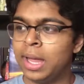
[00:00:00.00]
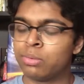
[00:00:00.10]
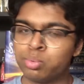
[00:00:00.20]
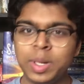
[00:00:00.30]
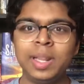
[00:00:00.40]
It
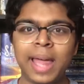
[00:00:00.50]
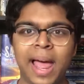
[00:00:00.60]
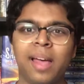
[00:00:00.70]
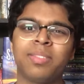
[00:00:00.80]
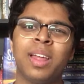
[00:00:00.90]
really
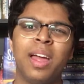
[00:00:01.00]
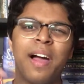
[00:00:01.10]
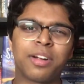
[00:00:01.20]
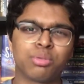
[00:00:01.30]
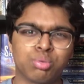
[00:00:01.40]
has
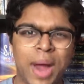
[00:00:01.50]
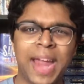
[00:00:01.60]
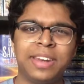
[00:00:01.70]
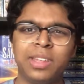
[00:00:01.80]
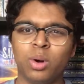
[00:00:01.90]
a
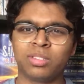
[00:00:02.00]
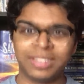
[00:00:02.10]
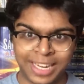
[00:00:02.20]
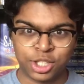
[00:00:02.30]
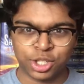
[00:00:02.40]
grandiose
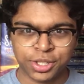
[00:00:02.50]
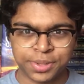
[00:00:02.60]
nature.